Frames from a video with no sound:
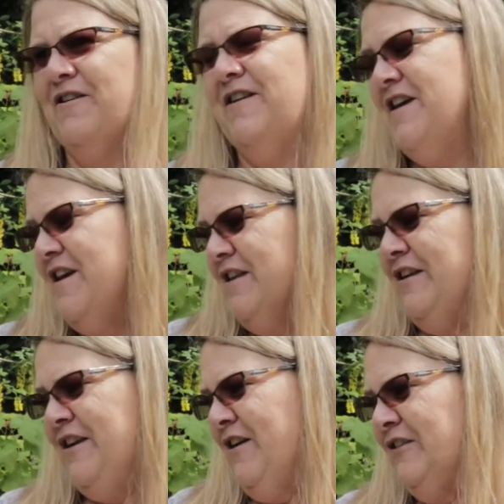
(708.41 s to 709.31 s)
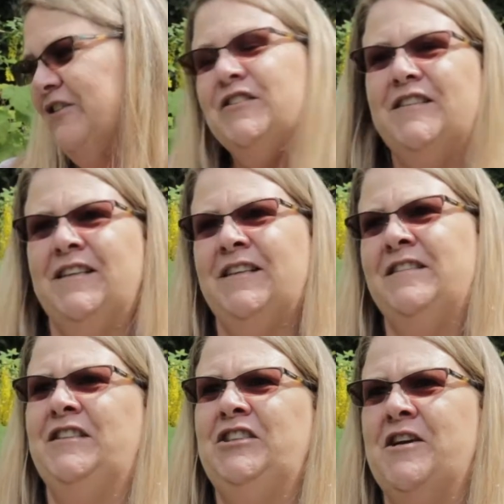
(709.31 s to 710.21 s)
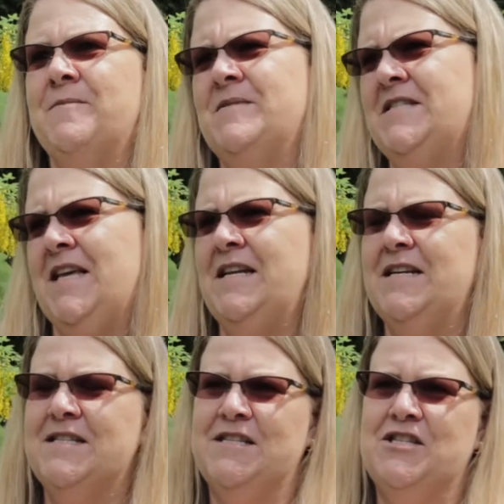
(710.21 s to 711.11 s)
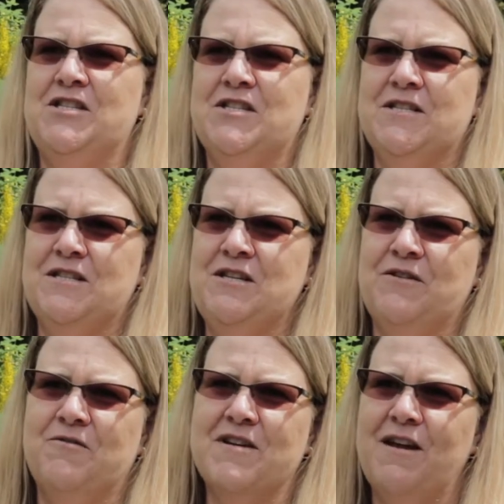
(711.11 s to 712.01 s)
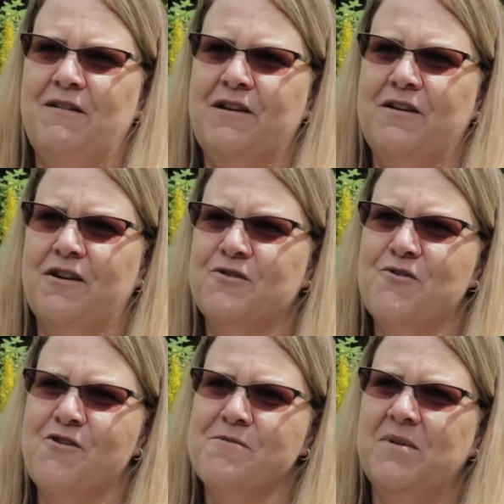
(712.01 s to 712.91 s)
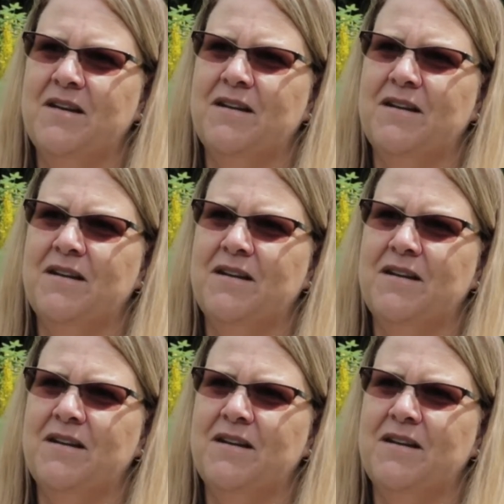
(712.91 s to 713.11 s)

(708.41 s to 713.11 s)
And the doctor's sitting in the chair beside us, and she's, cuddling on Corbin.